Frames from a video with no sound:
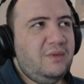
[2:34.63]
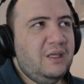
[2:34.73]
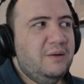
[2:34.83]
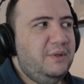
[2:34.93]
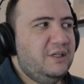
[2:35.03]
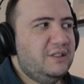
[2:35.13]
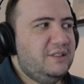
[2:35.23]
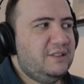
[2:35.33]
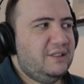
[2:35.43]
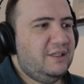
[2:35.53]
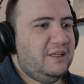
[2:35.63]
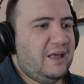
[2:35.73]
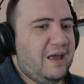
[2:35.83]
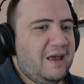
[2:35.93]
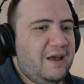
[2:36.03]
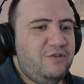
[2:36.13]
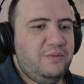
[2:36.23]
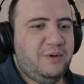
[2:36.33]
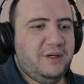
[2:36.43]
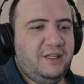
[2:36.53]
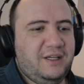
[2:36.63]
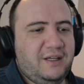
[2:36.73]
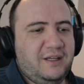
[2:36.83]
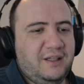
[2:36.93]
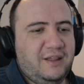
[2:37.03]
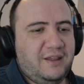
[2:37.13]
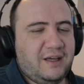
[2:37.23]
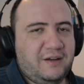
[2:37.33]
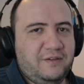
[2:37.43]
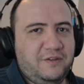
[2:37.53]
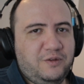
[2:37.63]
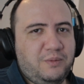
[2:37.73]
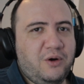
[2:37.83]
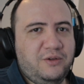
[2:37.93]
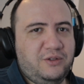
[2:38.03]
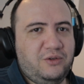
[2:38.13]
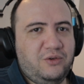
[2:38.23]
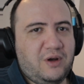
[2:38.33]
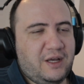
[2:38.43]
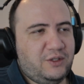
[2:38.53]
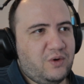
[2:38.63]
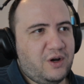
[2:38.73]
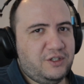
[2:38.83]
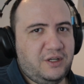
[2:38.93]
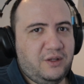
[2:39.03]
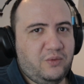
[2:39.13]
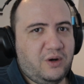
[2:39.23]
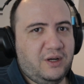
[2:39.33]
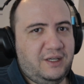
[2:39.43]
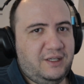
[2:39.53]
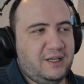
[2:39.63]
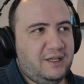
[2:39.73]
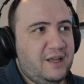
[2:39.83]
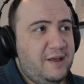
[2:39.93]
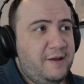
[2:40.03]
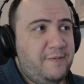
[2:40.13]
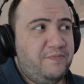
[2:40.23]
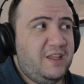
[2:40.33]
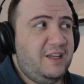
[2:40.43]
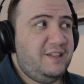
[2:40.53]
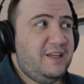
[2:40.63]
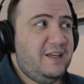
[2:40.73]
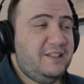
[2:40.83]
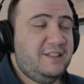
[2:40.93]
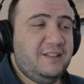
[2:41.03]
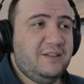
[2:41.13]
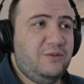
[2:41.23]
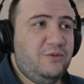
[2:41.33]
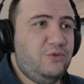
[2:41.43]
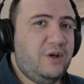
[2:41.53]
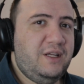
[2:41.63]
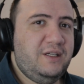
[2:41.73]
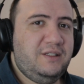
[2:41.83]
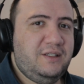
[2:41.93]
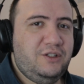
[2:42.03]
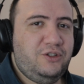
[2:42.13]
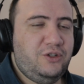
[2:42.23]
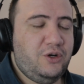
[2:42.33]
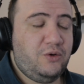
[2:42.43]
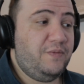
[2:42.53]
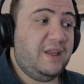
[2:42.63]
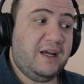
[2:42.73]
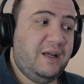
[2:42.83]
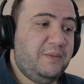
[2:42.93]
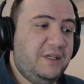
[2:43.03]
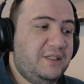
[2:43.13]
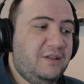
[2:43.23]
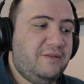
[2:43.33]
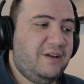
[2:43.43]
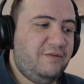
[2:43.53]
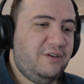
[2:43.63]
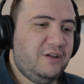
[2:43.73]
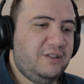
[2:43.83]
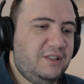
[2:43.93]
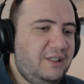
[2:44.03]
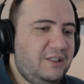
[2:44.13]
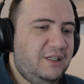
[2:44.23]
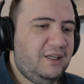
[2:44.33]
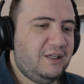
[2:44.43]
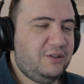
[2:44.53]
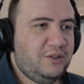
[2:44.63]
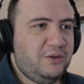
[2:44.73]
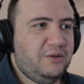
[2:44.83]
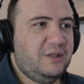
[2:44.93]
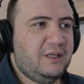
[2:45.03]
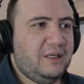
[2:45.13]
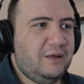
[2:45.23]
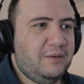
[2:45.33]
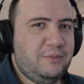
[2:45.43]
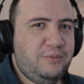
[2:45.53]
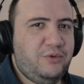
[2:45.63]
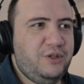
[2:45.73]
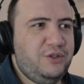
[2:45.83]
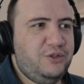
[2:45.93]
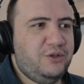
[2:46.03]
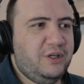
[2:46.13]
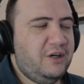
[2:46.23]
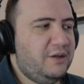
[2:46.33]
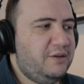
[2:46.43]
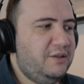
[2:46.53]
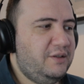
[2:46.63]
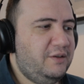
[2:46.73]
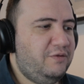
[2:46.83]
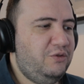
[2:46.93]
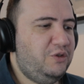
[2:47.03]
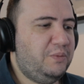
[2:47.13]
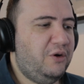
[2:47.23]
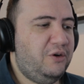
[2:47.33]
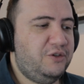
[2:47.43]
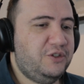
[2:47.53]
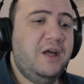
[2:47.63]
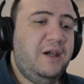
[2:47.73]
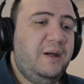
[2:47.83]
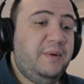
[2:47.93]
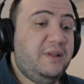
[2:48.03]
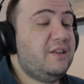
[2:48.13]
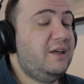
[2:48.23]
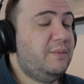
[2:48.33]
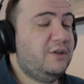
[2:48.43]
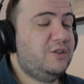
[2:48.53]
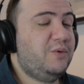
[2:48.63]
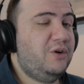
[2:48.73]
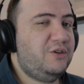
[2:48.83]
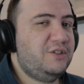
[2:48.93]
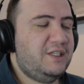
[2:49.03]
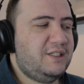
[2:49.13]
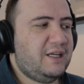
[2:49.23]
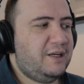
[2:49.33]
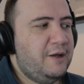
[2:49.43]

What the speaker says: Because everybody that I've spoken to who has watched The Walking Dead, they say it's the greatest show. I myself have not seen it yet, so I'm pretty sure I got a few spoilers. But the thing about spoilers is that